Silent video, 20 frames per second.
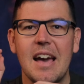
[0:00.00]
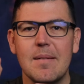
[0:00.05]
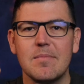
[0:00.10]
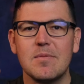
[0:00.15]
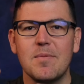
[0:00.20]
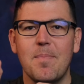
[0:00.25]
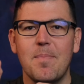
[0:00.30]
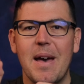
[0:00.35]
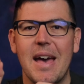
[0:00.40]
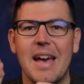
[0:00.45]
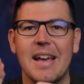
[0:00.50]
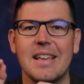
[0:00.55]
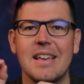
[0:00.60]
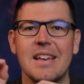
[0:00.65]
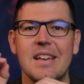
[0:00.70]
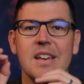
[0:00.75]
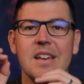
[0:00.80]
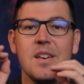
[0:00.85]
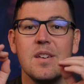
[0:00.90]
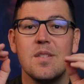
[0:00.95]
comes back.
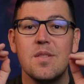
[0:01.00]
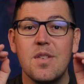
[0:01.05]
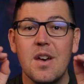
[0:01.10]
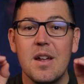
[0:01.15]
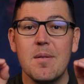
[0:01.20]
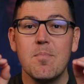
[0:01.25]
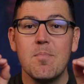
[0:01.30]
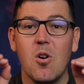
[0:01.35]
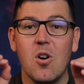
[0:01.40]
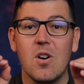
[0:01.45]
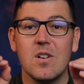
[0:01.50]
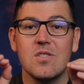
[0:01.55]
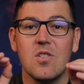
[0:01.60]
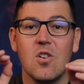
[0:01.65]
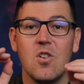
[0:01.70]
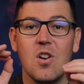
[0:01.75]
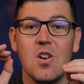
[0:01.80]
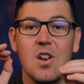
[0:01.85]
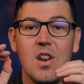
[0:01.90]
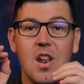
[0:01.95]
Thin bars
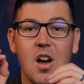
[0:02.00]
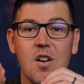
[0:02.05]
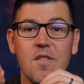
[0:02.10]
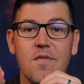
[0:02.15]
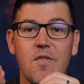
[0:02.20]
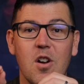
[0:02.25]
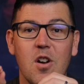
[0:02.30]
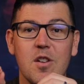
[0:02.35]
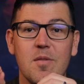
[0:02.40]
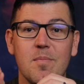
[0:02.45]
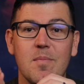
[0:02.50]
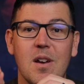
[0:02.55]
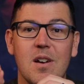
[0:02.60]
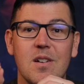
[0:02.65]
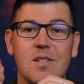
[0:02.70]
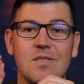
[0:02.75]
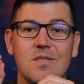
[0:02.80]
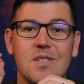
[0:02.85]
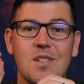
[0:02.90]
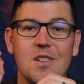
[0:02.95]
are low volume
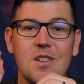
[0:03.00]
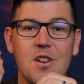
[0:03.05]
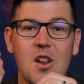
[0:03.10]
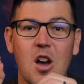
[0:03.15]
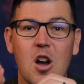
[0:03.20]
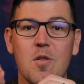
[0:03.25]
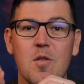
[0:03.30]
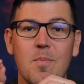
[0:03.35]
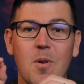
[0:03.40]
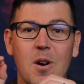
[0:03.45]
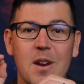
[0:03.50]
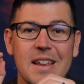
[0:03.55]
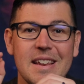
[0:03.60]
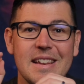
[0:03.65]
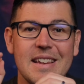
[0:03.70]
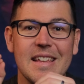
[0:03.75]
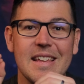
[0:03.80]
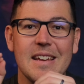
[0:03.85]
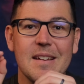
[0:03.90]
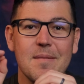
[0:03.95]
nodes. Nobody
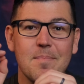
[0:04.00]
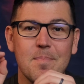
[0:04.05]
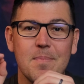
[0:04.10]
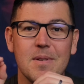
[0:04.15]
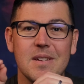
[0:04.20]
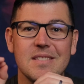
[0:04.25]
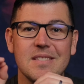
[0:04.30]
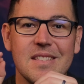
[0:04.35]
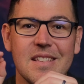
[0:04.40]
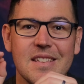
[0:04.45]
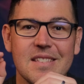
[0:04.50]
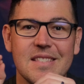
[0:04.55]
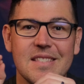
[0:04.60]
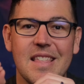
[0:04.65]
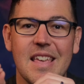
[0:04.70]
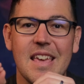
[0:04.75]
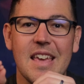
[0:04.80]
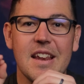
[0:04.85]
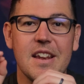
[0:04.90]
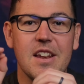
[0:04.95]
did business
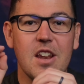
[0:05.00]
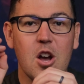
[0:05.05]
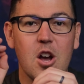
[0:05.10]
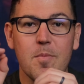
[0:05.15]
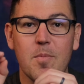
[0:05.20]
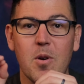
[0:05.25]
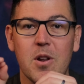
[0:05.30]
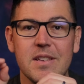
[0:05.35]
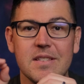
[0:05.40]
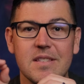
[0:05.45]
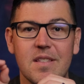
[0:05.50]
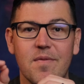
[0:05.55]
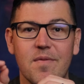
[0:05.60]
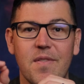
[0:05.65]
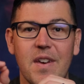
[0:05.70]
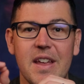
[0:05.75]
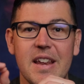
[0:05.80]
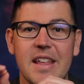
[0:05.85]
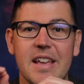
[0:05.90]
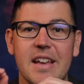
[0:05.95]
there. Nobody's
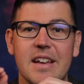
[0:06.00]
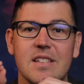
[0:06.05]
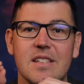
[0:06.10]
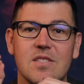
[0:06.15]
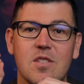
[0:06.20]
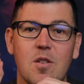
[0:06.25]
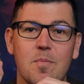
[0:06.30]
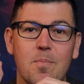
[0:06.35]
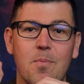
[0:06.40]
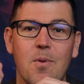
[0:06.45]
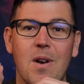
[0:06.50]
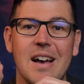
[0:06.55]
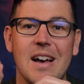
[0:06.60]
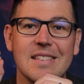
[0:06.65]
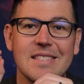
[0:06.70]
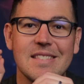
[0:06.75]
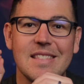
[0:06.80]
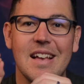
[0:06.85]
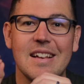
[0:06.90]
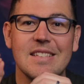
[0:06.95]
defending it. So
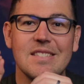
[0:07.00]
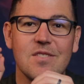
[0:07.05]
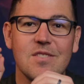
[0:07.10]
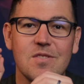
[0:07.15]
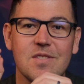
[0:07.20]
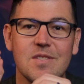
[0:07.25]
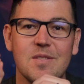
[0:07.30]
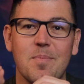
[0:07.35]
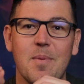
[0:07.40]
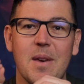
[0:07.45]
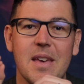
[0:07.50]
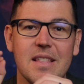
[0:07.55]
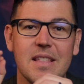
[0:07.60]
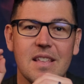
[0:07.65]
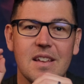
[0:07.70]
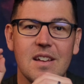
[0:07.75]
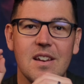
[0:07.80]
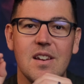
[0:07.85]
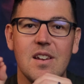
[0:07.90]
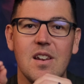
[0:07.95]
price doesn't
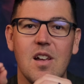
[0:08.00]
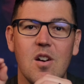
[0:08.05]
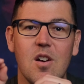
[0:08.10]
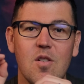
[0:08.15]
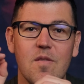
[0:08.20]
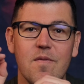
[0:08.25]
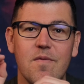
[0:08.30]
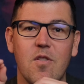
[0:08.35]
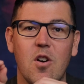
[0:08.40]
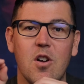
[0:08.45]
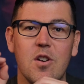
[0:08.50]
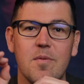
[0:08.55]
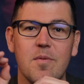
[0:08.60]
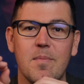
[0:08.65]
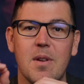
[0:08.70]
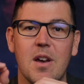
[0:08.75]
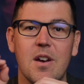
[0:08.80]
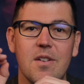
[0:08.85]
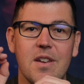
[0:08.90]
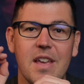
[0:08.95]
respect a low
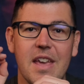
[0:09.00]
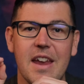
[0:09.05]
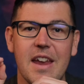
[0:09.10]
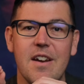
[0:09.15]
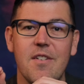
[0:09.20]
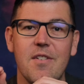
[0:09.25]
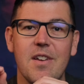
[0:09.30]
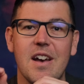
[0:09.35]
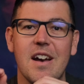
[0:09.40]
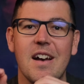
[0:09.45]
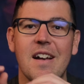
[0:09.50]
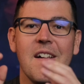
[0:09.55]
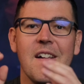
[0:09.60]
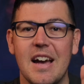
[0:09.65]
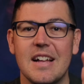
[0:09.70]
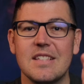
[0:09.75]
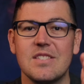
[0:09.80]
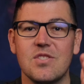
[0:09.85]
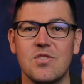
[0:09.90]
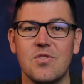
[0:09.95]
volume node area.
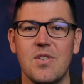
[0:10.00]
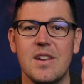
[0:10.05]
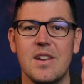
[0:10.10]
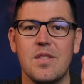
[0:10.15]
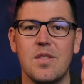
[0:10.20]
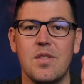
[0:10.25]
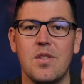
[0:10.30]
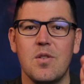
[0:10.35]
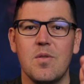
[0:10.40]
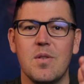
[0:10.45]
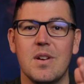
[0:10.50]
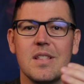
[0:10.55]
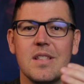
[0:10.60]
Cut straight through